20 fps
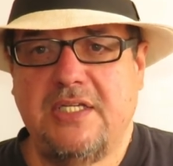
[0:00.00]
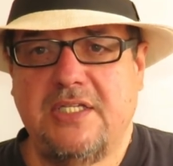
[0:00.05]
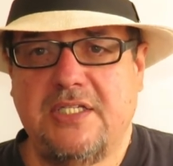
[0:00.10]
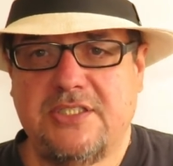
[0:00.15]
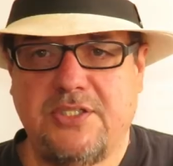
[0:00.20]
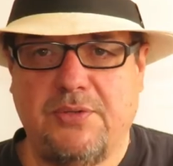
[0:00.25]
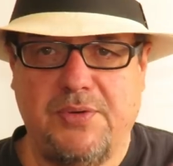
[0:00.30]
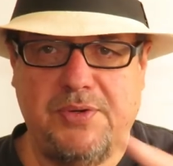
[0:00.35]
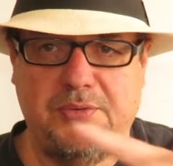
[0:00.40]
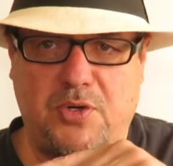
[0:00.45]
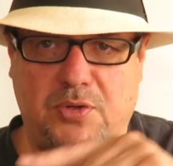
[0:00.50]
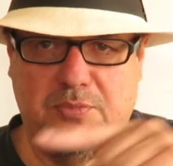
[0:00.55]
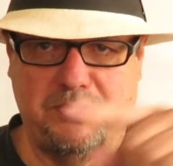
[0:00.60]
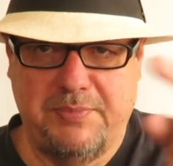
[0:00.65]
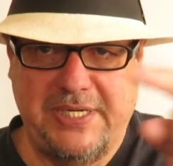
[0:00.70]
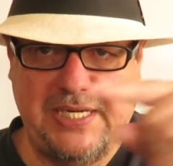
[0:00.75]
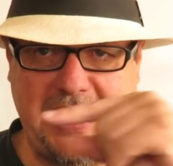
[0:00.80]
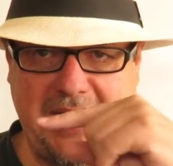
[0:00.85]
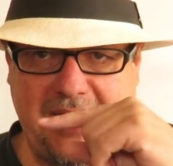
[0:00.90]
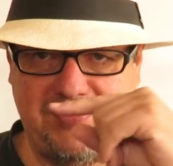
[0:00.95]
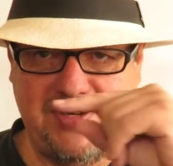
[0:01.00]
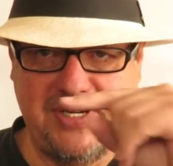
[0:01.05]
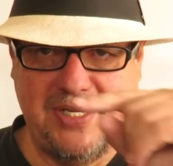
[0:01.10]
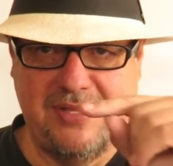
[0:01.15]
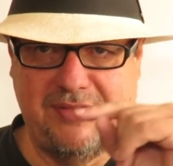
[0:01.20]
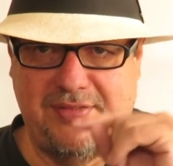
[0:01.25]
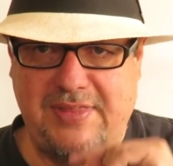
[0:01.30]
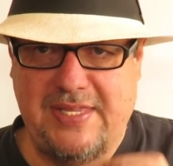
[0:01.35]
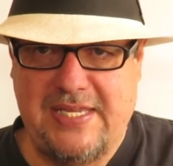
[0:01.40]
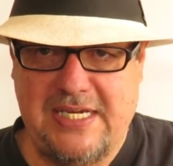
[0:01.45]
So we won't be
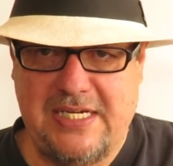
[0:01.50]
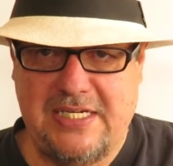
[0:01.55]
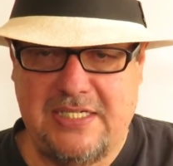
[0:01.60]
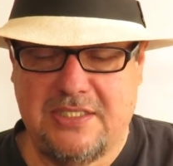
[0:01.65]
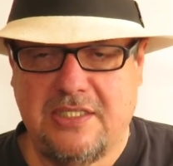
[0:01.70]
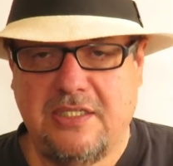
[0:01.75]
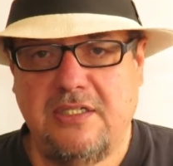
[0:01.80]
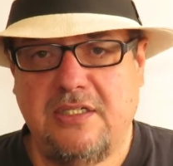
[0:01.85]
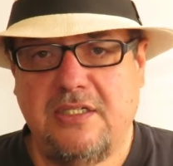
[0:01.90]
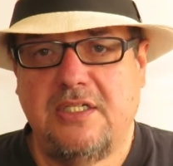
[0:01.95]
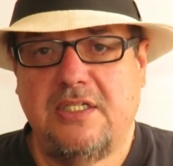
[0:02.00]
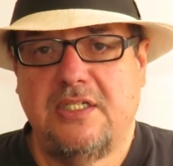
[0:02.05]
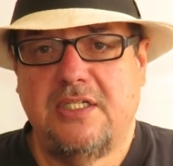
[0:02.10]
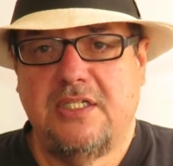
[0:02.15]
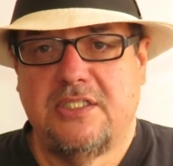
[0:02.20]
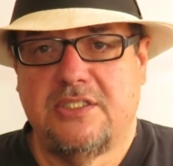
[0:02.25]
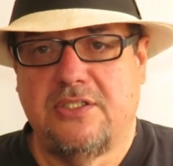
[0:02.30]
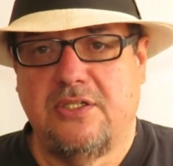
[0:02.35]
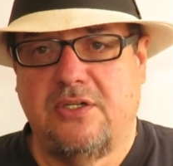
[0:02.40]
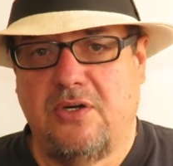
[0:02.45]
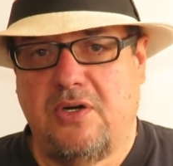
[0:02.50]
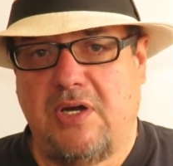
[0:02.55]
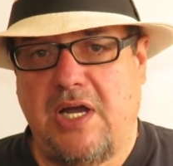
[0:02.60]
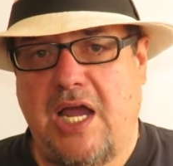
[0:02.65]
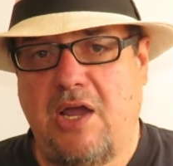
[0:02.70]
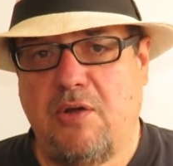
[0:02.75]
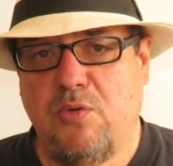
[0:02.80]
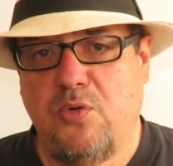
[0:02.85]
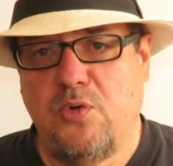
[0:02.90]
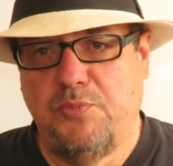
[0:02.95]
having these. So
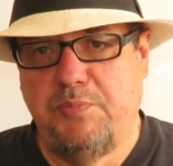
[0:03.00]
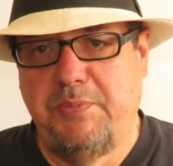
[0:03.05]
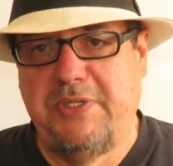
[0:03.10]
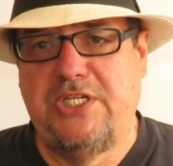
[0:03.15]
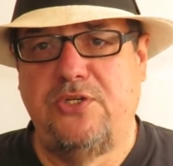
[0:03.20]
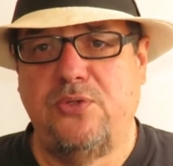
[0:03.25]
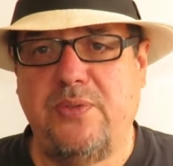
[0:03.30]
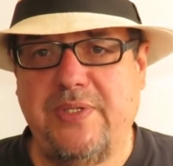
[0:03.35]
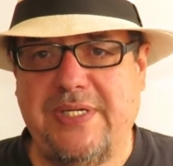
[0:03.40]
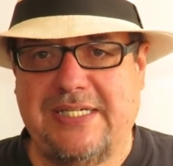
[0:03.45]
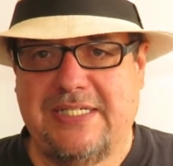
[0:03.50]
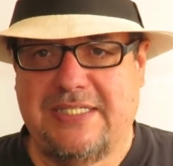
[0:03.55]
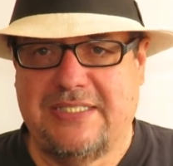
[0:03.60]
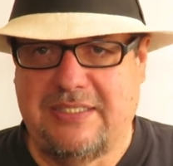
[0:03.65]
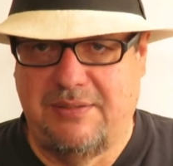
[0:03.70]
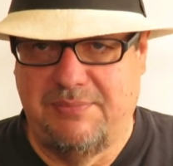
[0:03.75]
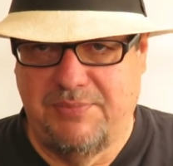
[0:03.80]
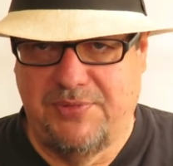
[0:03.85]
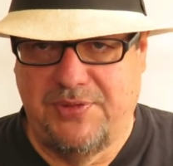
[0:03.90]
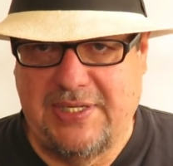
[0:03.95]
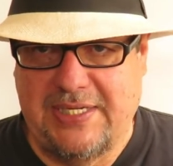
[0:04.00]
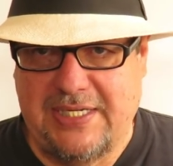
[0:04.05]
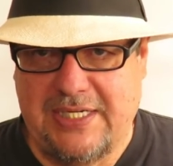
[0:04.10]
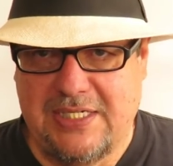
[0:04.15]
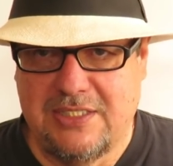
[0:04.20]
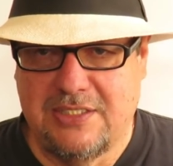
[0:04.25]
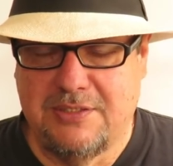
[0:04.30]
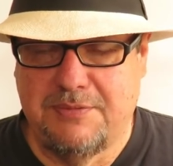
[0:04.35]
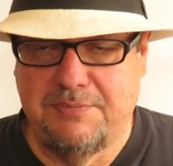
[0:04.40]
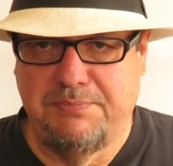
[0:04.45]
I will be doing some
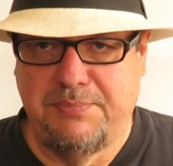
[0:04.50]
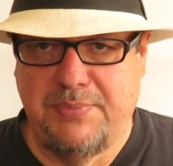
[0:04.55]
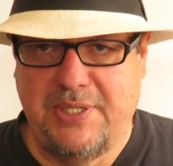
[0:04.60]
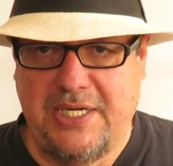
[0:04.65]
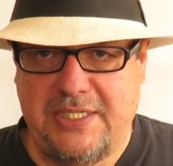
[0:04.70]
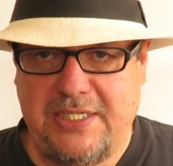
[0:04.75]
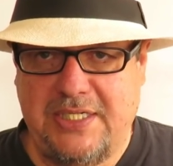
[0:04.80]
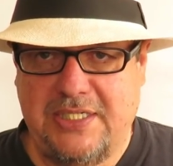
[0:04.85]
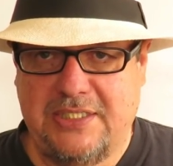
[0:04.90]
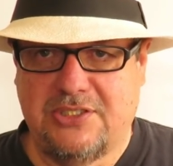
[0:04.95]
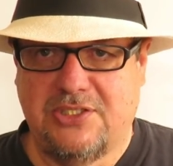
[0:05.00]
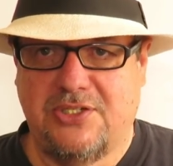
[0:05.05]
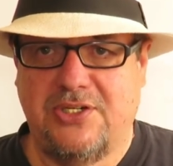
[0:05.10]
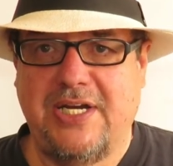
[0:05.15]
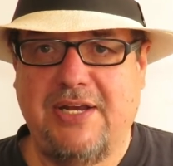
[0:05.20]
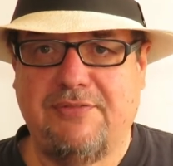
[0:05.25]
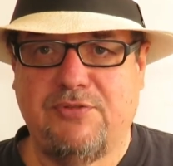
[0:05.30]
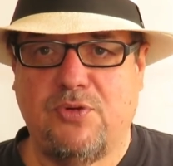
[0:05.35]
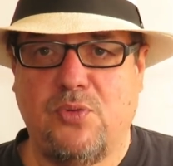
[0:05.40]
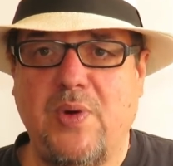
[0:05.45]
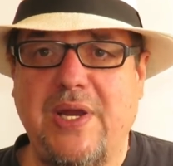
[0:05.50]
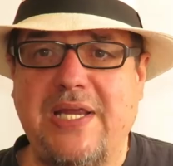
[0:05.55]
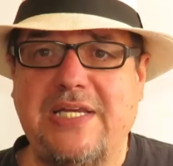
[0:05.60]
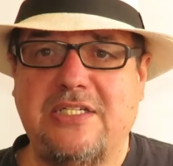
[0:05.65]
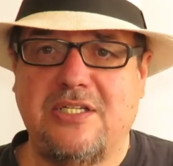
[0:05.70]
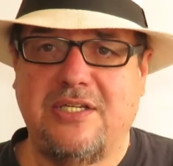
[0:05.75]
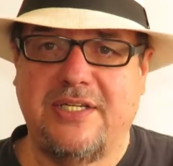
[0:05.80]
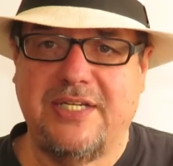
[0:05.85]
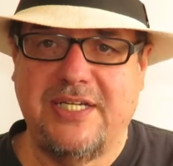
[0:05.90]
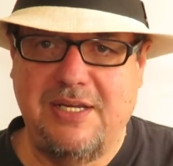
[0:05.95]
things, but it's going to have to
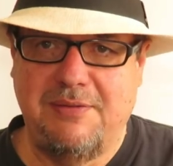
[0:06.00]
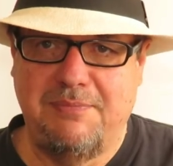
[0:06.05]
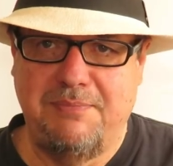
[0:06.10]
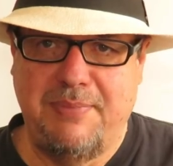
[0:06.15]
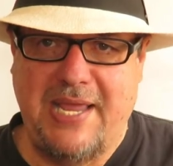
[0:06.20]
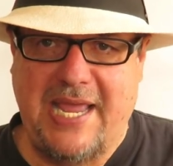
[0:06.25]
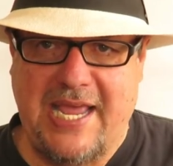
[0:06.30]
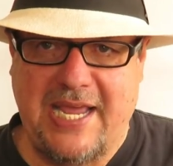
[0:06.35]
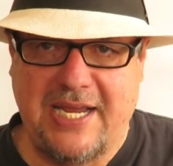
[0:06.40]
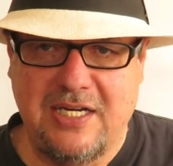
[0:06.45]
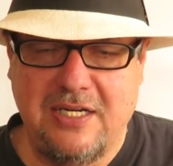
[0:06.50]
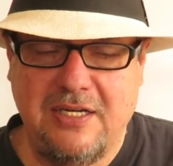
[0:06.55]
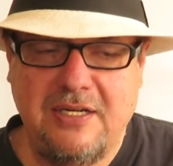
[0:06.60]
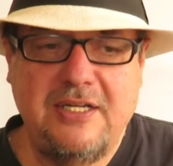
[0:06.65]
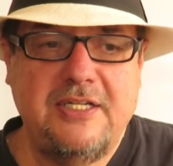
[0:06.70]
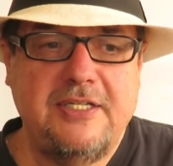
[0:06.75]
wait till I get back.